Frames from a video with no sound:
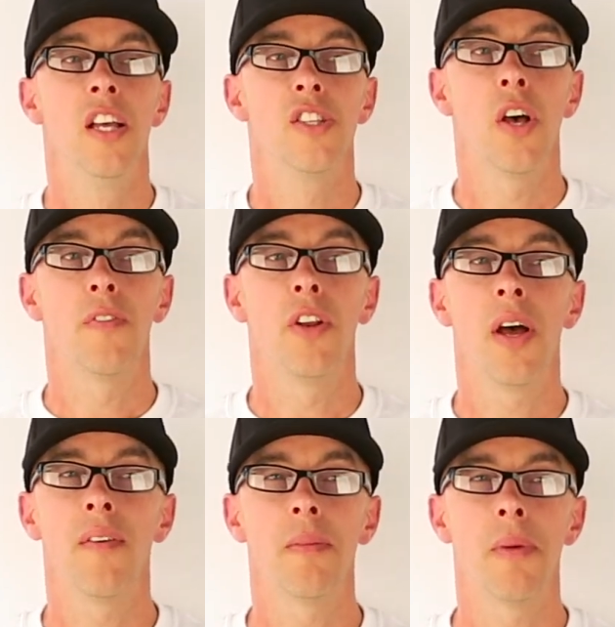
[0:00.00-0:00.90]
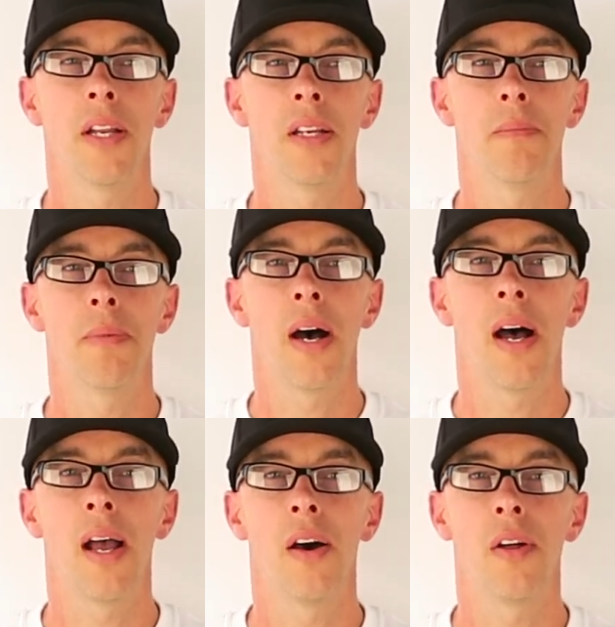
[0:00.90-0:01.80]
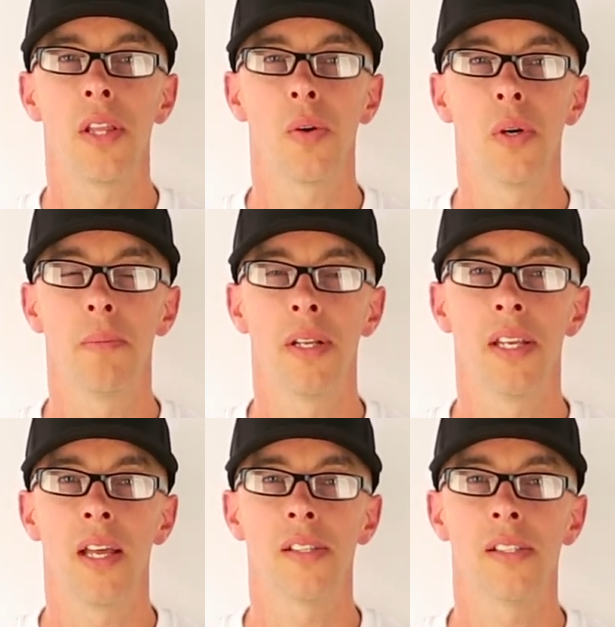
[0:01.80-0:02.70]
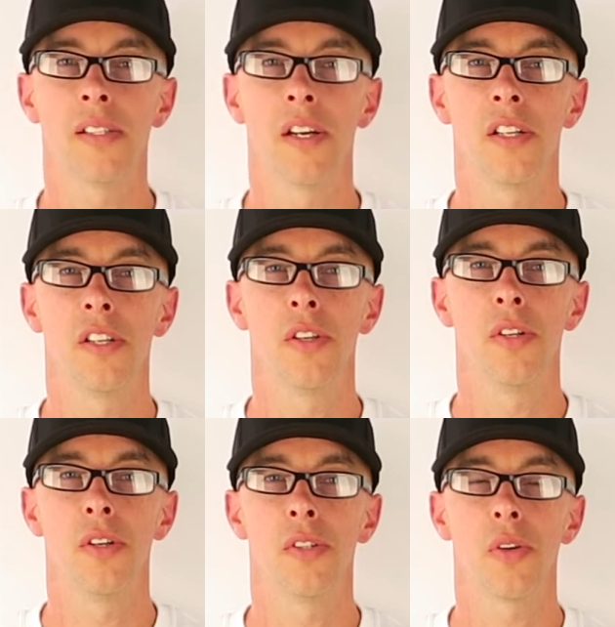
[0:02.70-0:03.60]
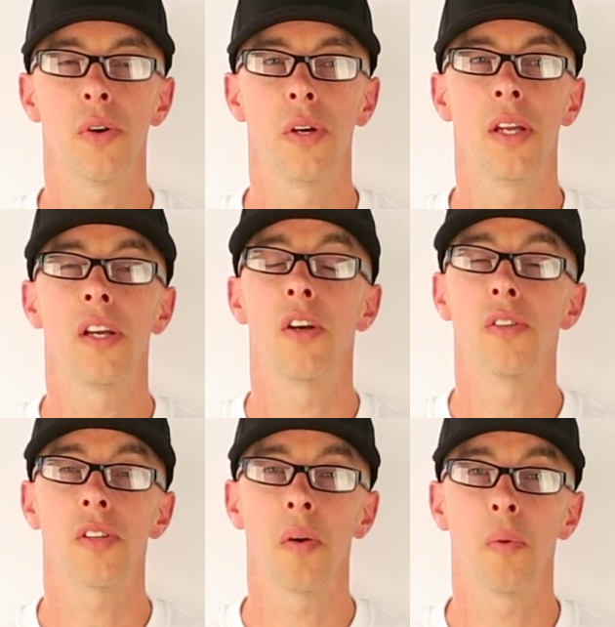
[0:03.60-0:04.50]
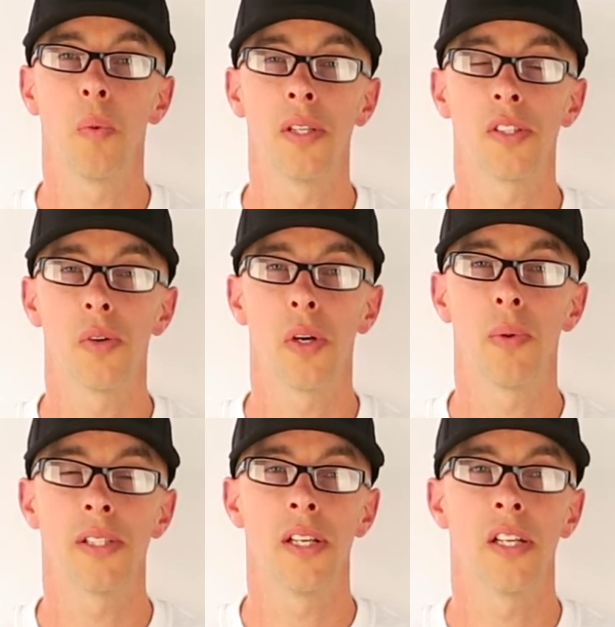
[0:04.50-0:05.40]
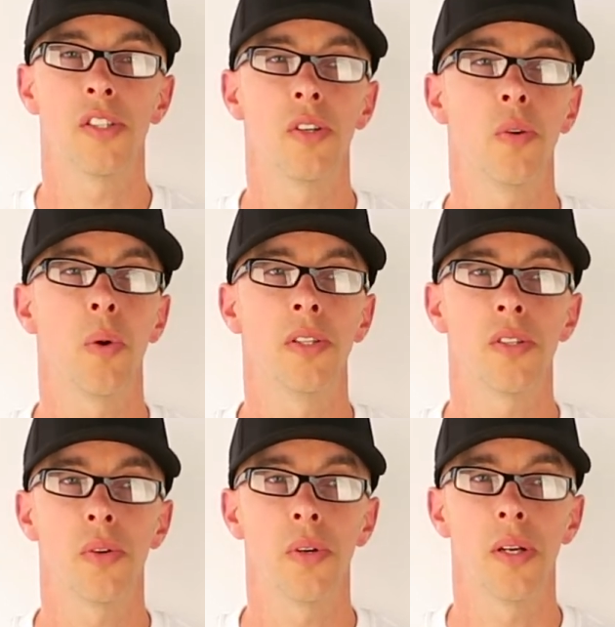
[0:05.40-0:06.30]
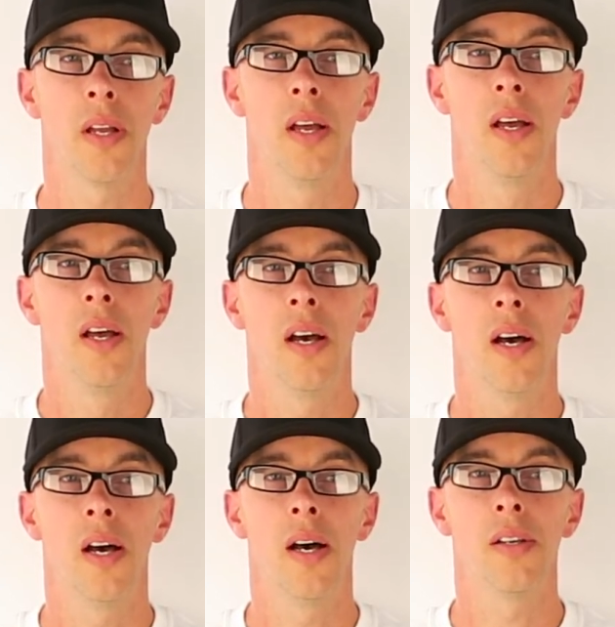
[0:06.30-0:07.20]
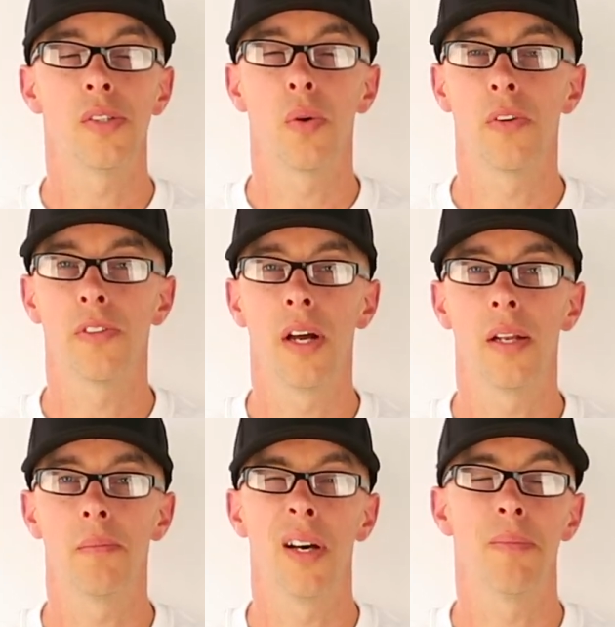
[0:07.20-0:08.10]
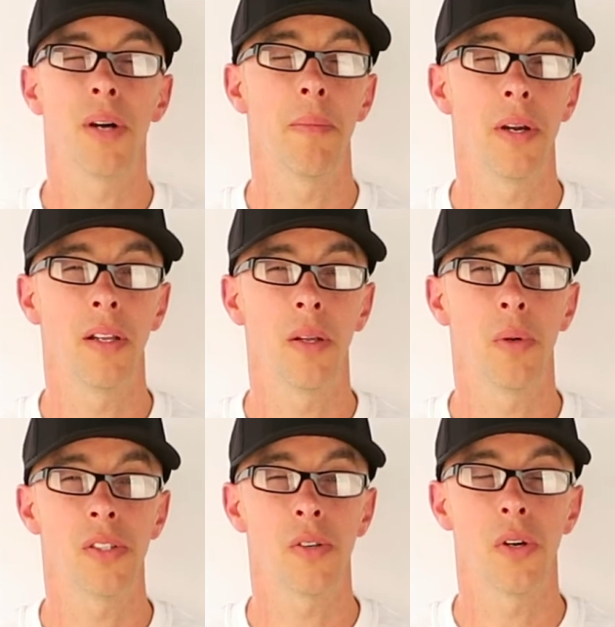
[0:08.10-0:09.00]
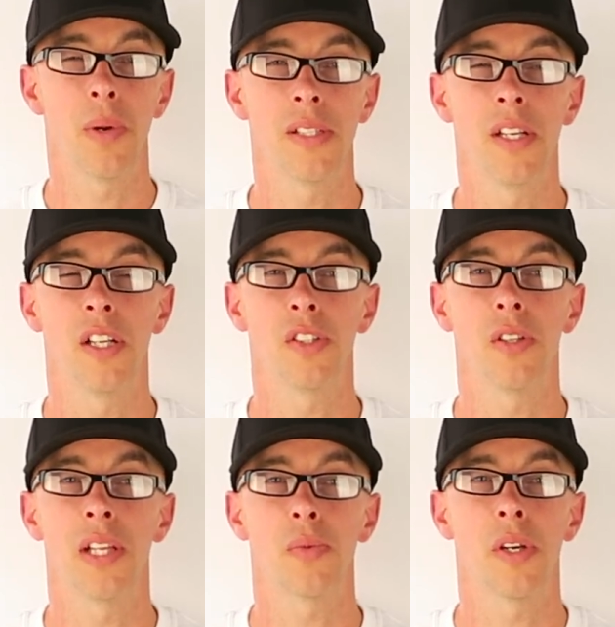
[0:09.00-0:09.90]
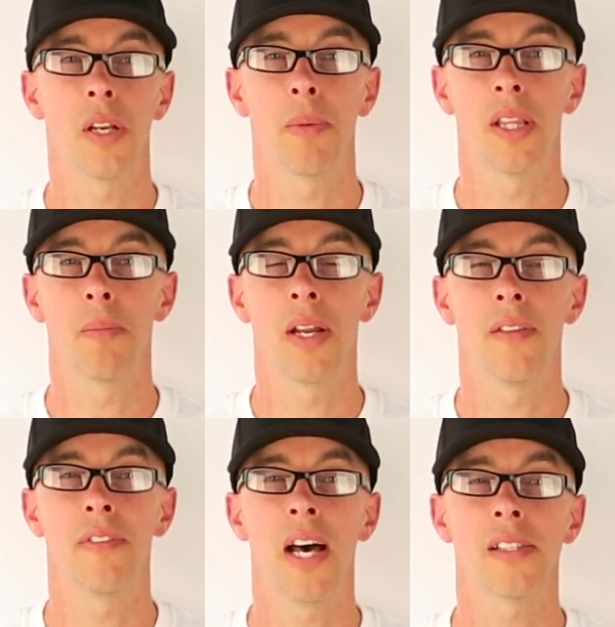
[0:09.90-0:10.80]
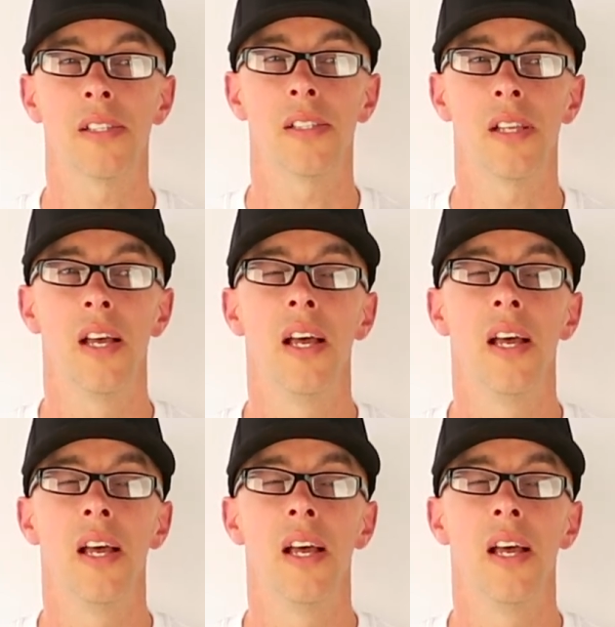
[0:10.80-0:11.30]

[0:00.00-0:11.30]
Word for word: So if you don't have the money to buy all the equipment necessary to do two-story, go start with one-story residential, one-story uh, storefront, but primarily one-story residential. That's where you're going to make the money the fastest.